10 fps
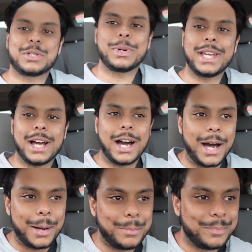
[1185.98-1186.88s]
to it,
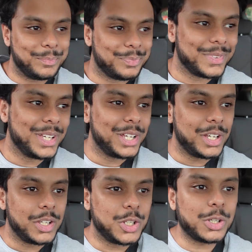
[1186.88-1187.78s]

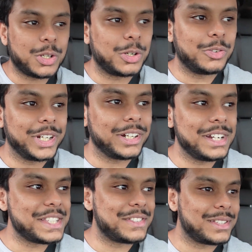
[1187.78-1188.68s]
your career
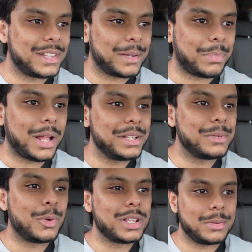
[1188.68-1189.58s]
is like probably
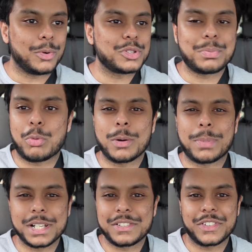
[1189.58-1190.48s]
one of the most important
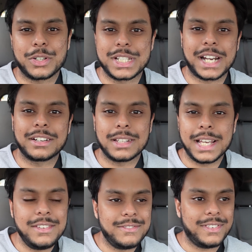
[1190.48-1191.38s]
parts of your entire
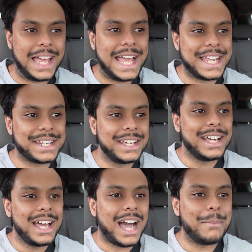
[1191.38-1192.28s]
life, and
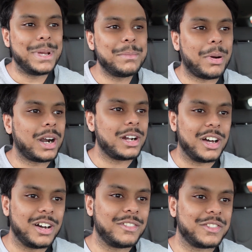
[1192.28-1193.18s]
a big part
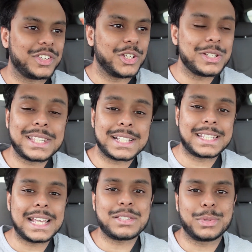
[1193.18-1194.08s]
of your
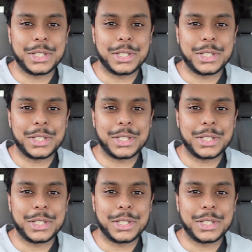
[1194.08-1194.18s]
success with